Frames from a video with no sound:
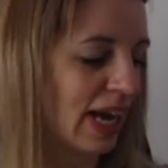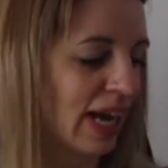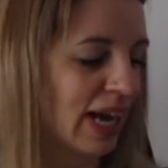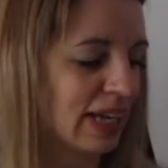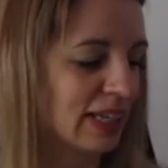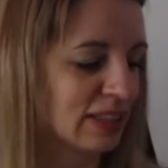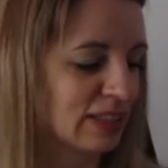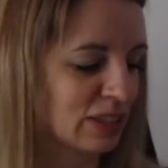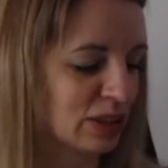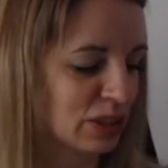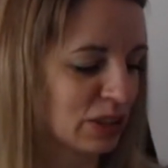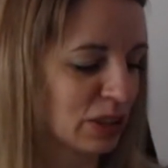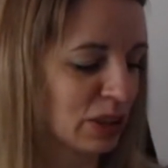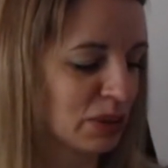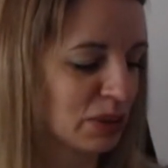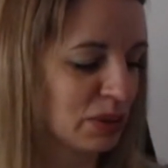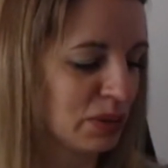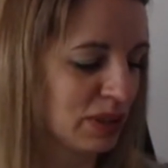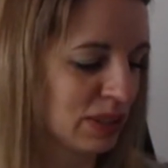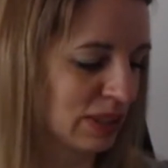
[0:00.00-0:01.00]

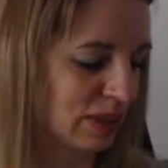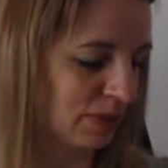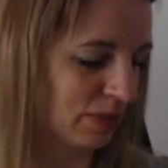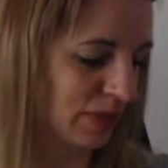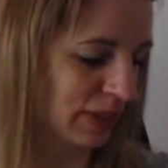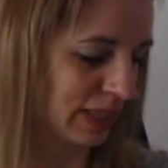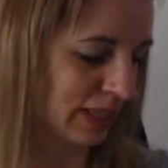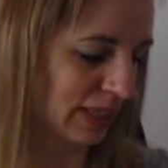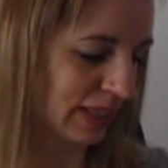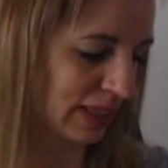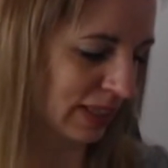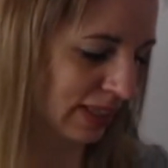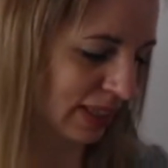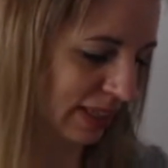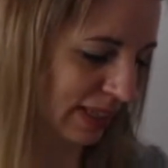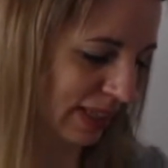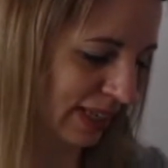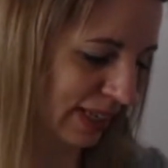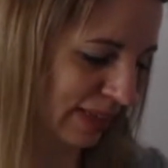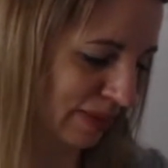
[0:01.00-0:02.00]
exclusive little